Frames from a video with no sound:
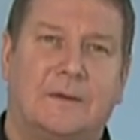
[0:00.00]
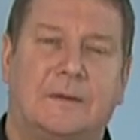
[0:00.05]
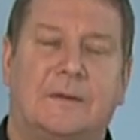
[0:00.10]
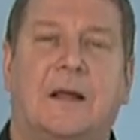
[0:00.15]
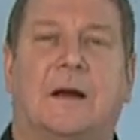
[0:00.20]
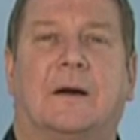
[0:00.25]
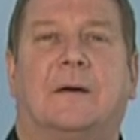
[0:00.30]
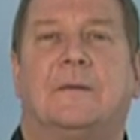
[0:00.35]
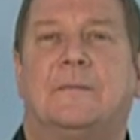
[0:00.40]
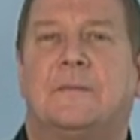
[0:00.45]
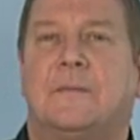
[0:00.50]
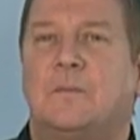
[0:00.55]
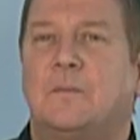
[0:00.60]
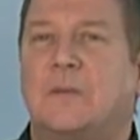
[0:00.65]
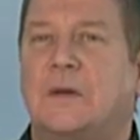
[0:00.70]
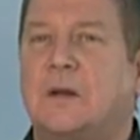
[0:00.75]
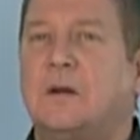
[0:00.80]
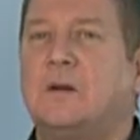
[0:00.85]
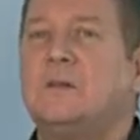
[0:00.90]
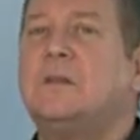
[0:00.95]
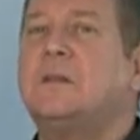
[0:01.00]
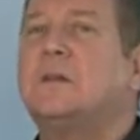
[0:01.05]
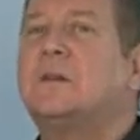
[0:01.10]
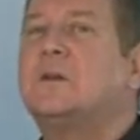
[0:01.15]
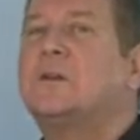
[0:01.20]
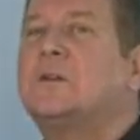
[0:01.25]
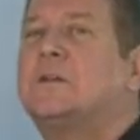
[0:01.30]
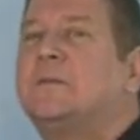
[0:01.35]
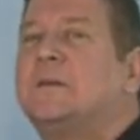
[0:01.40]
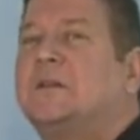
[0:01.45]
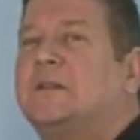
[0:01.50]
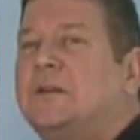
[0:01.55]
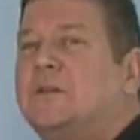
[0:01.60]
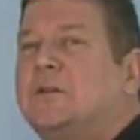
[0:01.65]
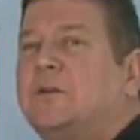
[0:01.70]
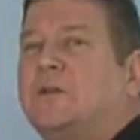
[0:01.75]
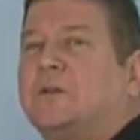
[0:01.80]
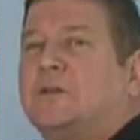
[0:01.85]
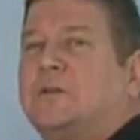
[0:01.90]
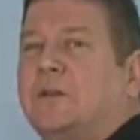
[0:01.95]
Now, because the customer has
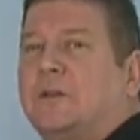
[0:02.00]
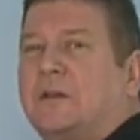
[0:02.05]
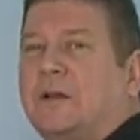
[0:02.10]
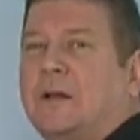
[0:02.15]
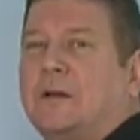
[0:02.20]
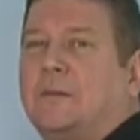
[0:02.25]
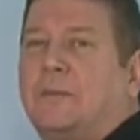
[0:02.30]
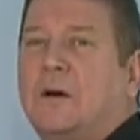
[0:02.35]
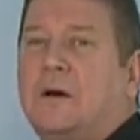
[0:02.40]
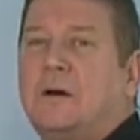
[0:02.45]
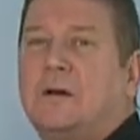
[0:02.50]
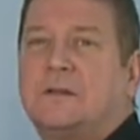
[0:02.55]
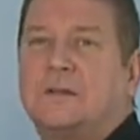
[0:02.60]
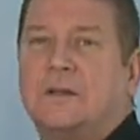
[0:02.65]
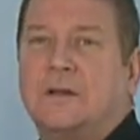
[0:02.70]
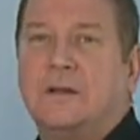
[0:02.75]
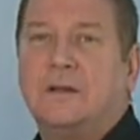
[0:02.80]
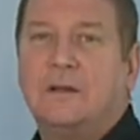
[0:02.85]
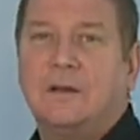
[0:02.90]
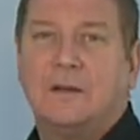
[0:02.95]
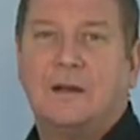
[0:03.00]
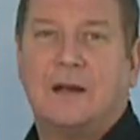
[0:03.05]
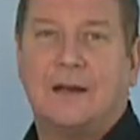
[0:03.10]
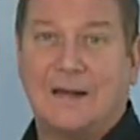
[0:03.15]
introduced a third party